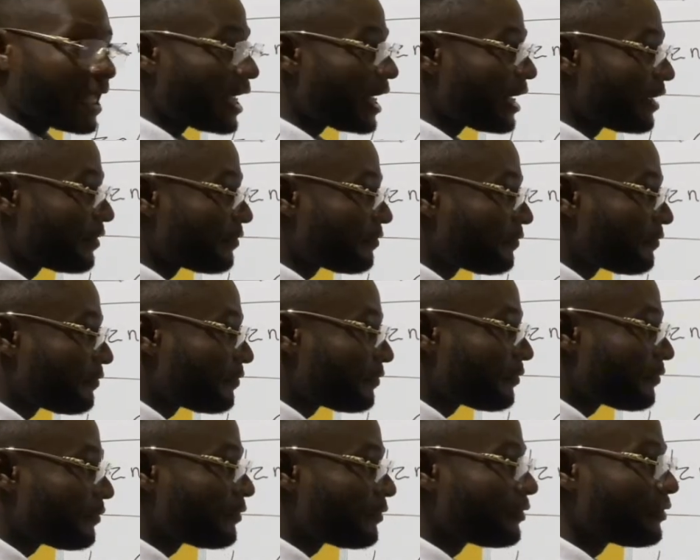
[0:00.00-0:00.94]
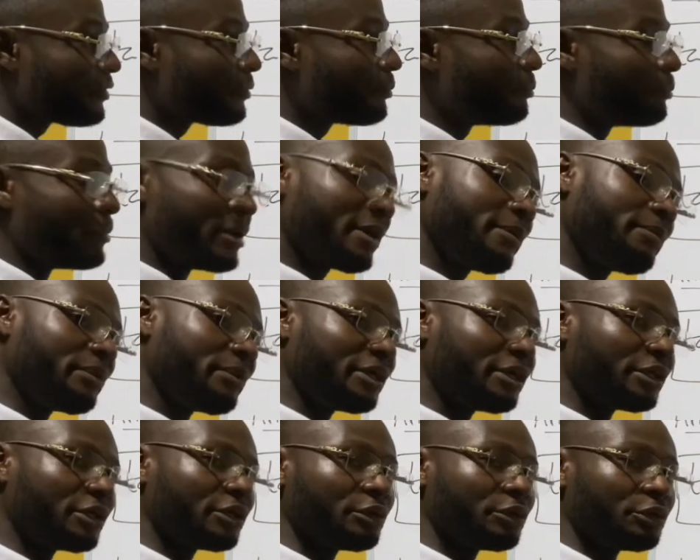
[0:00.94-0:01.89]
if
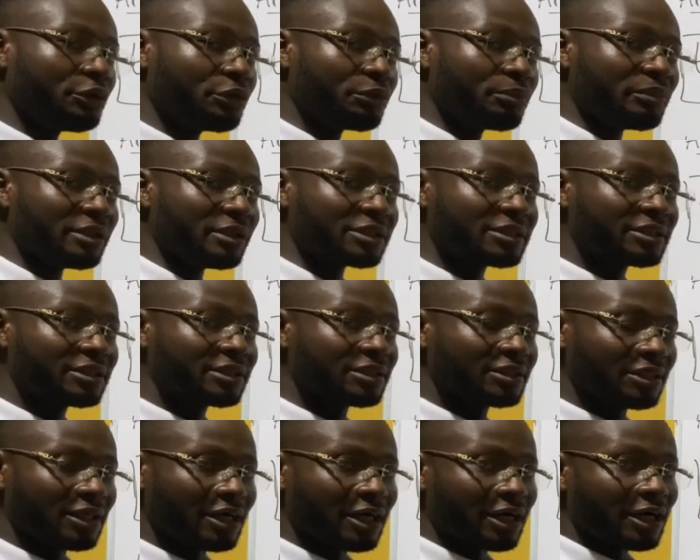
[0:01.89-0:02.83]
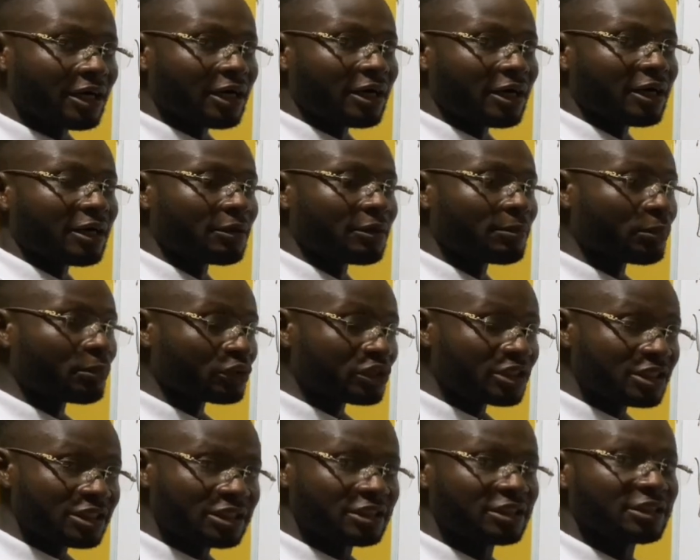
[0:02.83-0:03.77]
maybe you
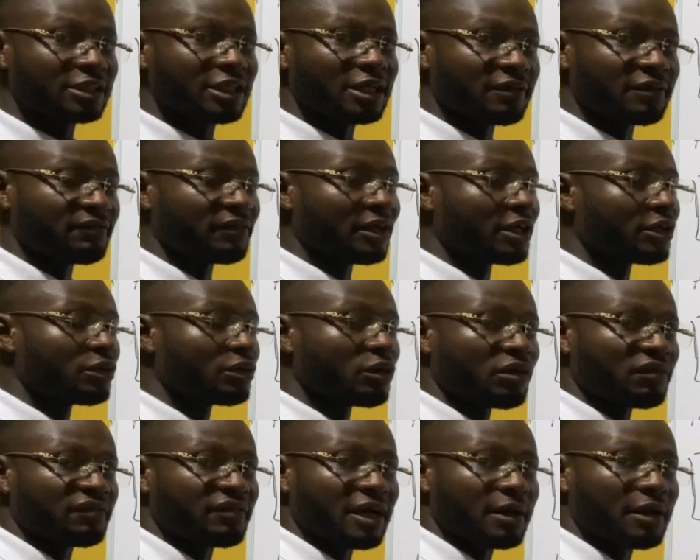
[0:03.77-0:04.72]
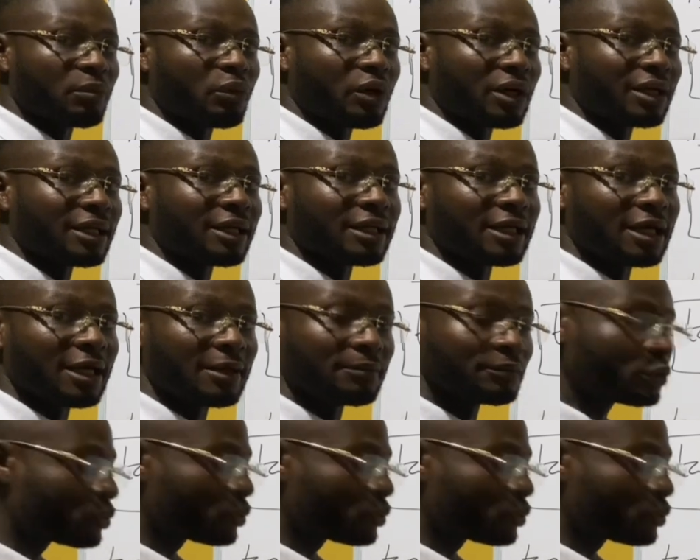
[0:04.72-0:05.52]
position the value of m1 and